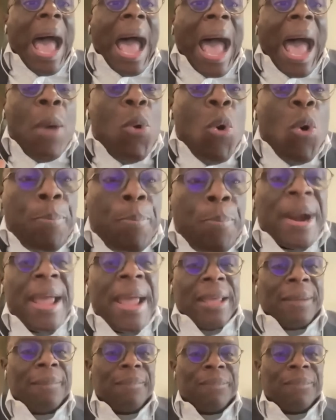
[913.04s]
I will
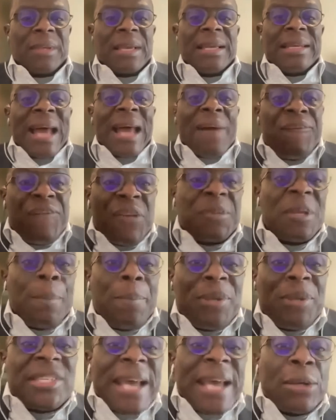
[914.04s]
pray that
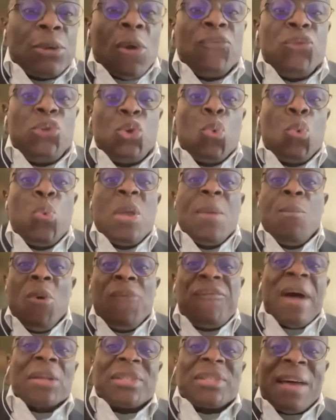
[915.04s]
50% of you will
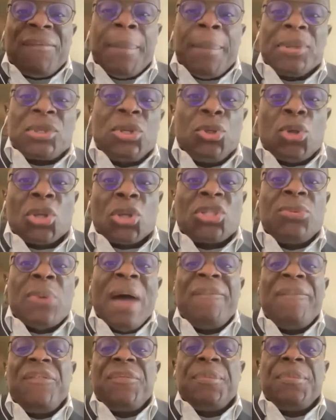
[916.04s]
move outside the pharmaceutical industry,
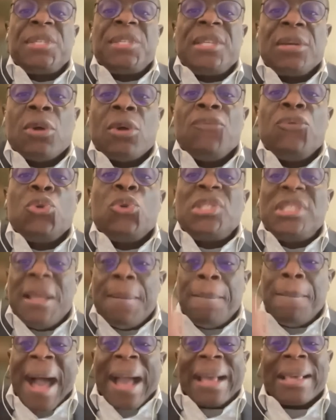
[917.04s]
while 50% of you stay
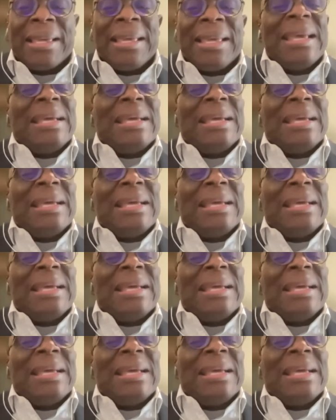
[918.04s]
back.